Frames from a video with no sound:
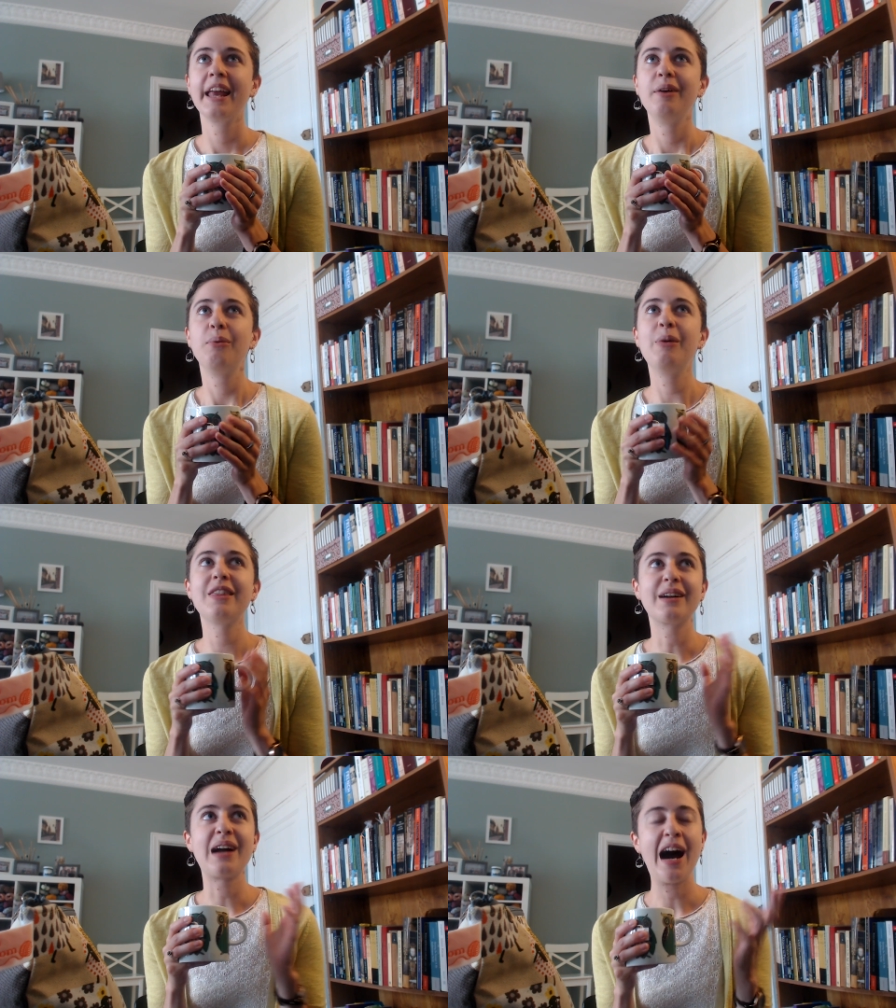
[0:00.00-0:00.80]
with
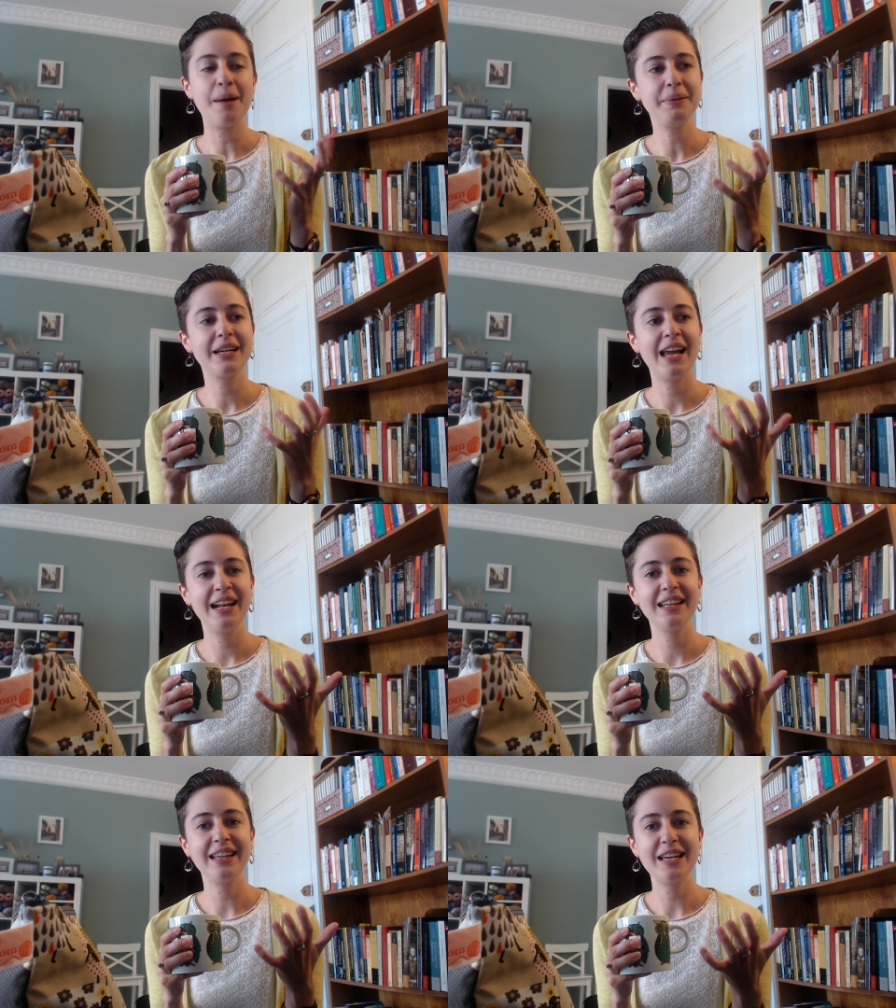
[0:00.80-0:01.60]
a
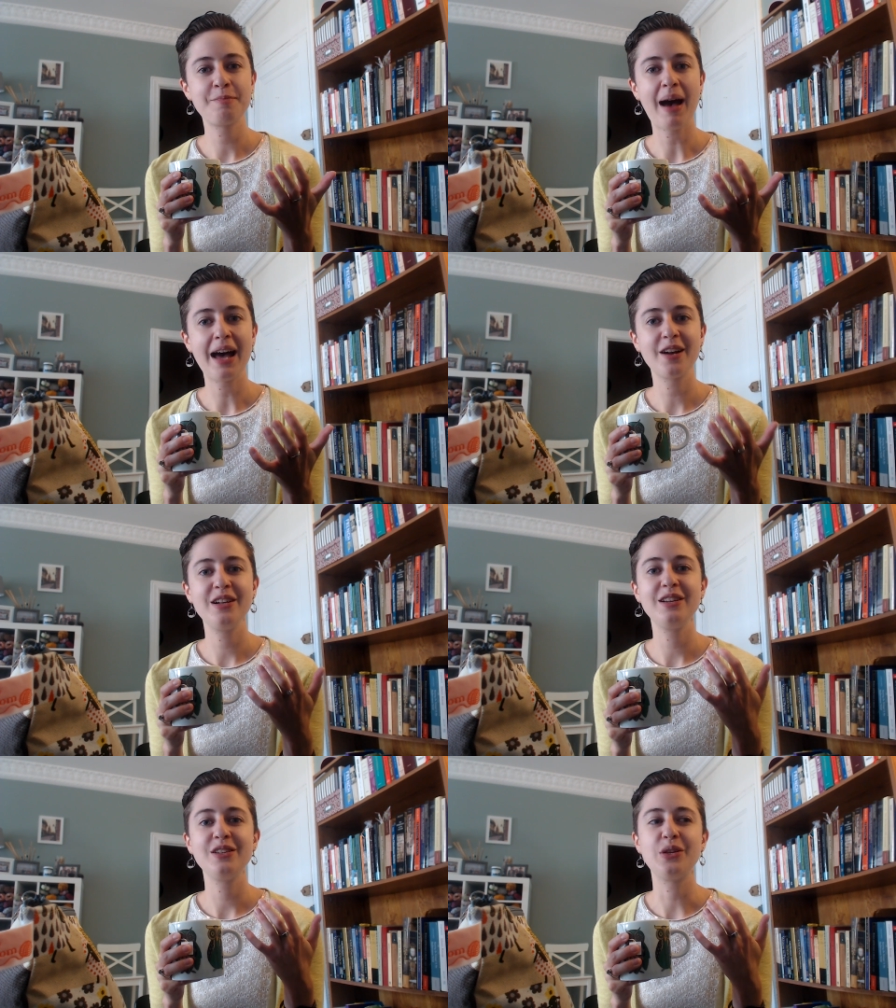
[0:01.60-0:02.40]
complicated lace
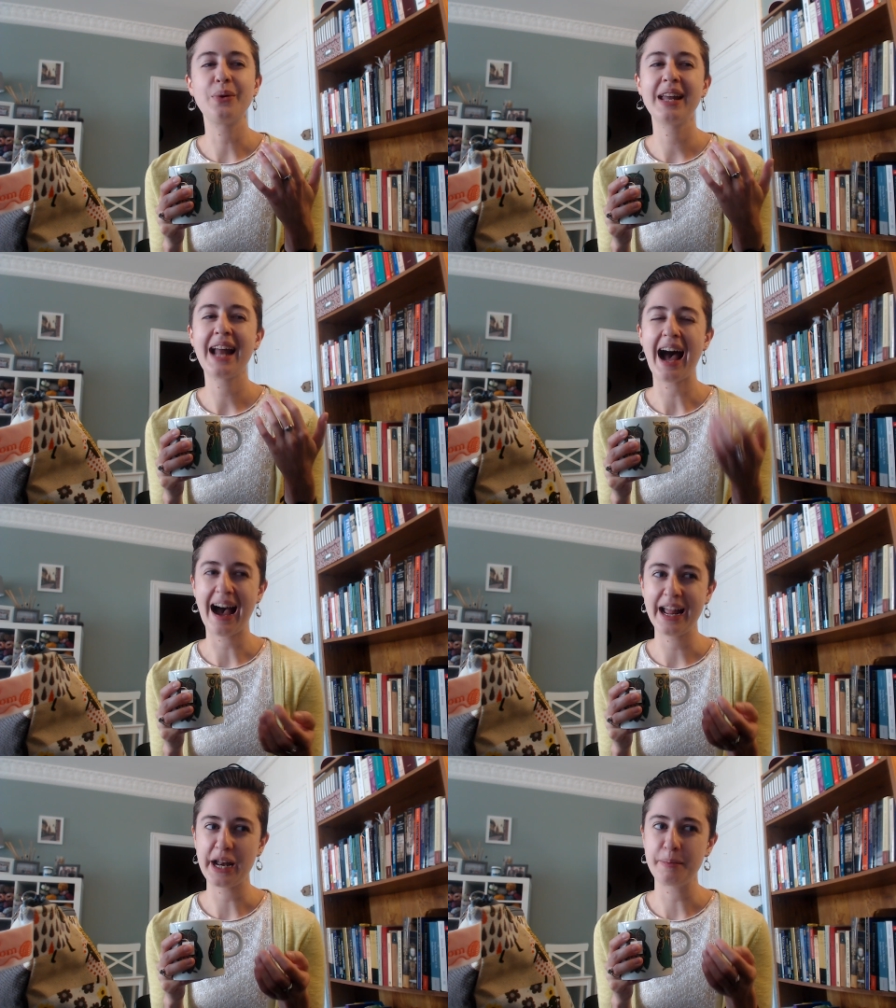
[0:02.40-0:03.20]
pattern, you can
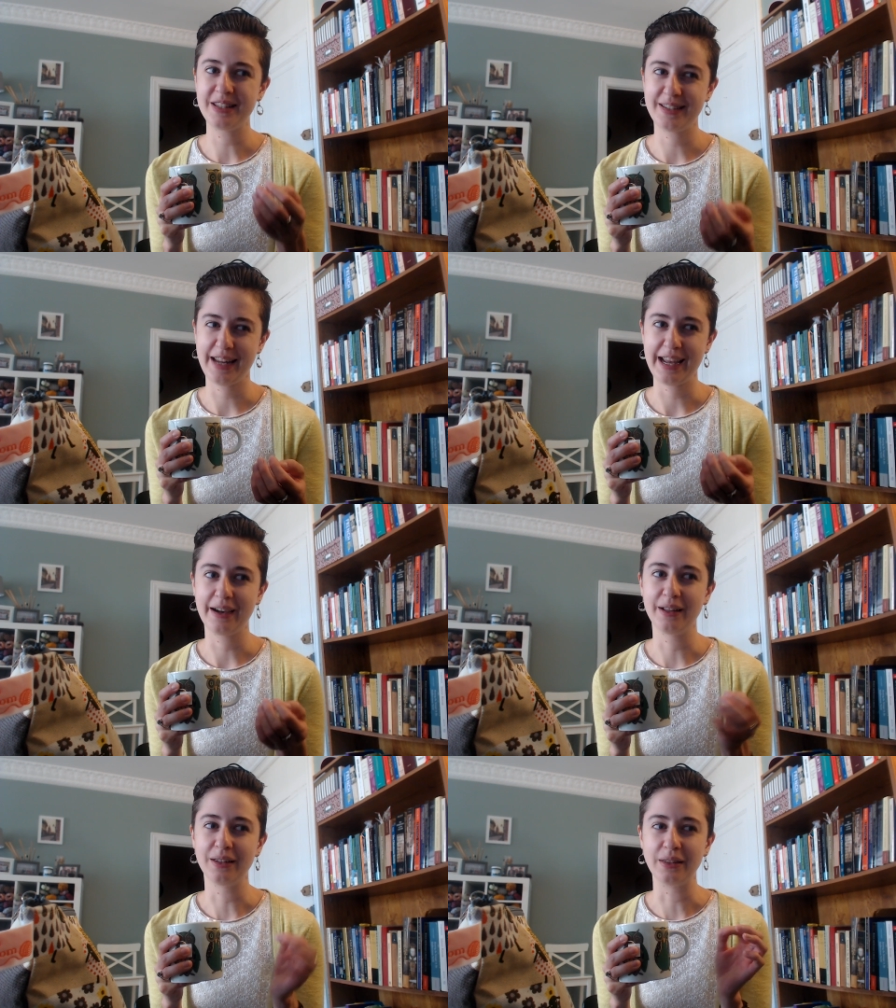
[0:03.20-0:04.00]
hide a mistake
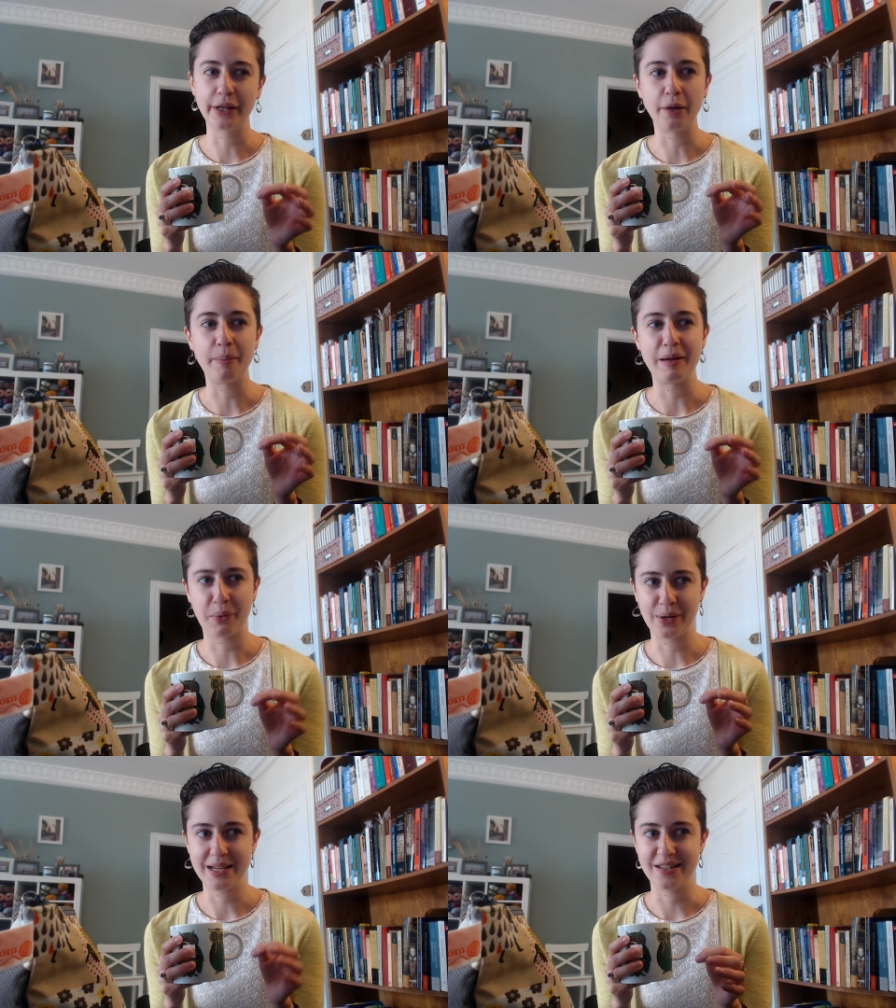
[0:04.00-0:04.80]
a little bit
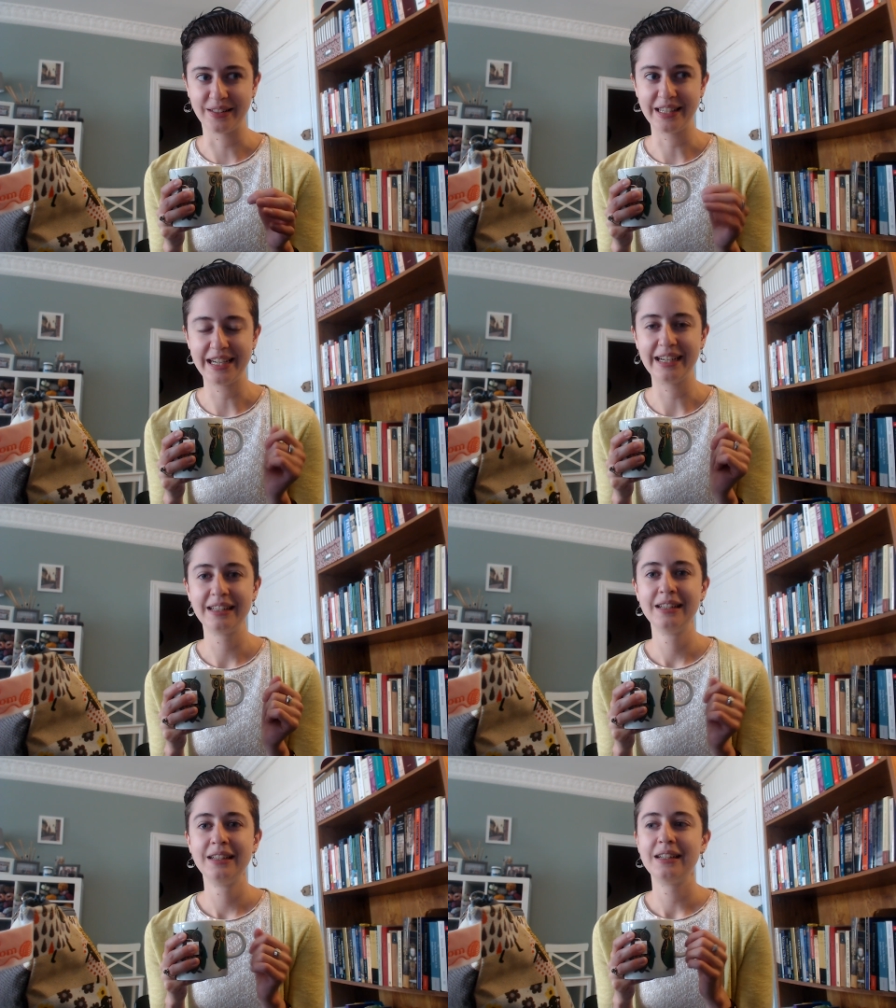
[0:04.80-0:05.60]
more easily.
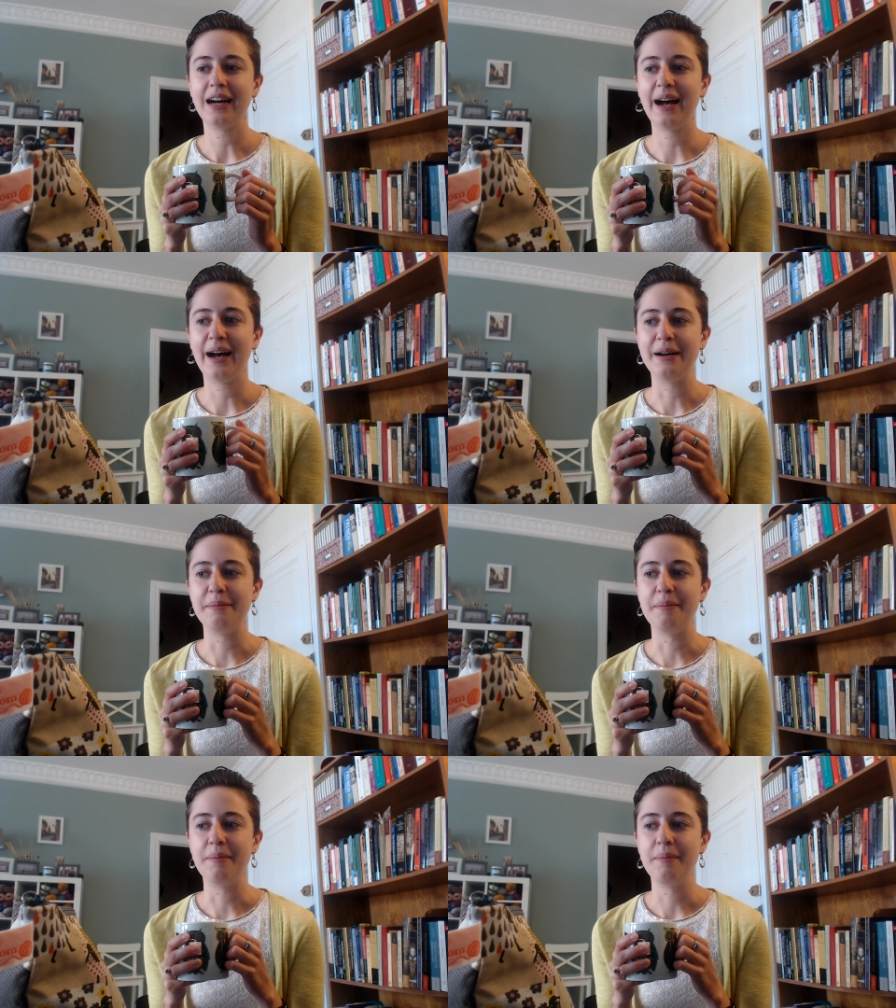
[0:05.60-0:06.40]
Um,